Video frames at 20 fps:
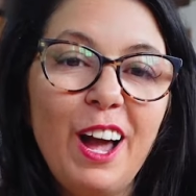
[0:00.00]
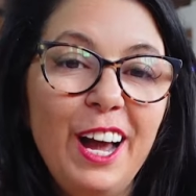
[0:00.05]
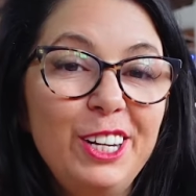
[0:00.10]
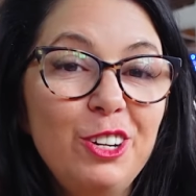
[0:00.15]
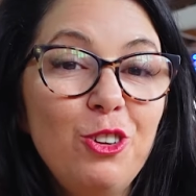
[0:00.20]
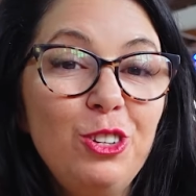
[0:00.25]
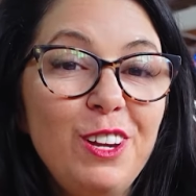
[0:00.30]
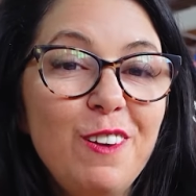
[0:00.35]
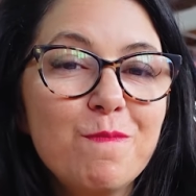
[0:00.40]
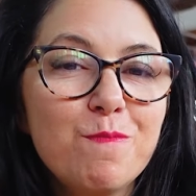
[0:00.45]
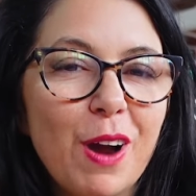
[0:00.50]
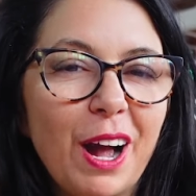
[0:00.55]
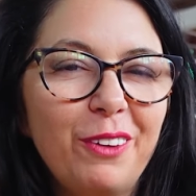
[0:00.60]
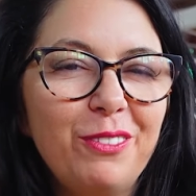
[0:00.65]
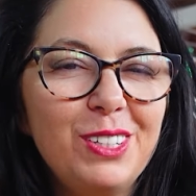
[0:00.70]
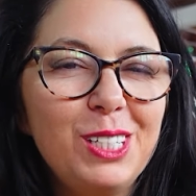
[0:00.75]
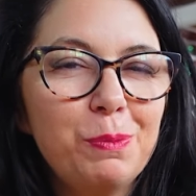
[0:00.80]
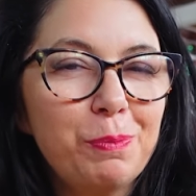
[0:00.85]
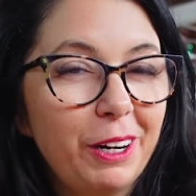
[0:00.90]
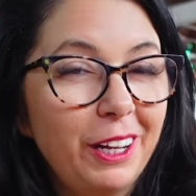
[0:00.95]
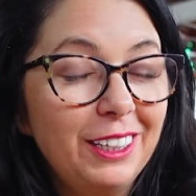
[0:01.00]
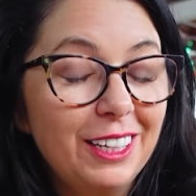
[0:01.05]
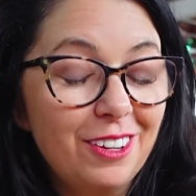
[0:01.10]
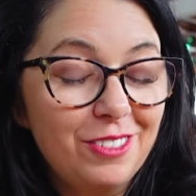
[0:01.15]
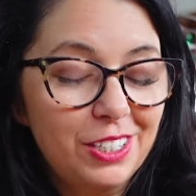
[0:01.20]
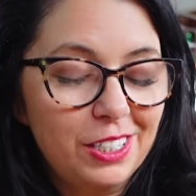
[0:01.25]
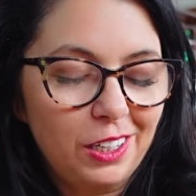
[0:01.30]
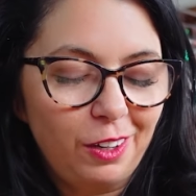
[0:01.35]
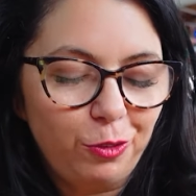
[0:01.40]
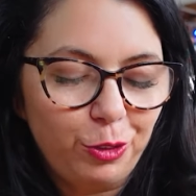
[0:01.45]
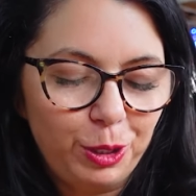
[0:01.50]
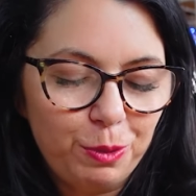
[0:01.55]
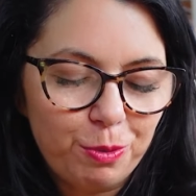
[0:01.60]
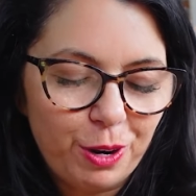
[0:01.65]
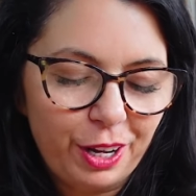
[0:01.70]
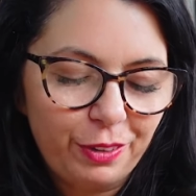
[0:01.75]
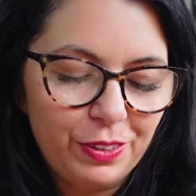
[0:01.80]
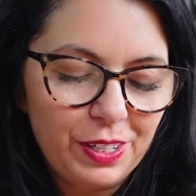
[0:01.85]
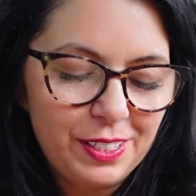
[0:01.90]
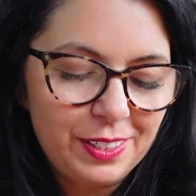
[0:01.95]
I don't love breakfast, but I love savory
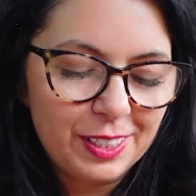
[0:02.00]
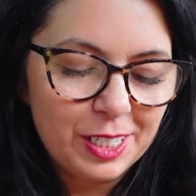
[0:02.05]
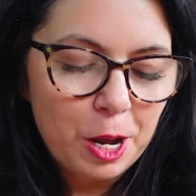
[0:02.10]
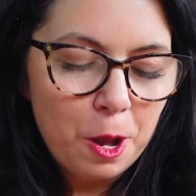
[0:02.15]
breakfast.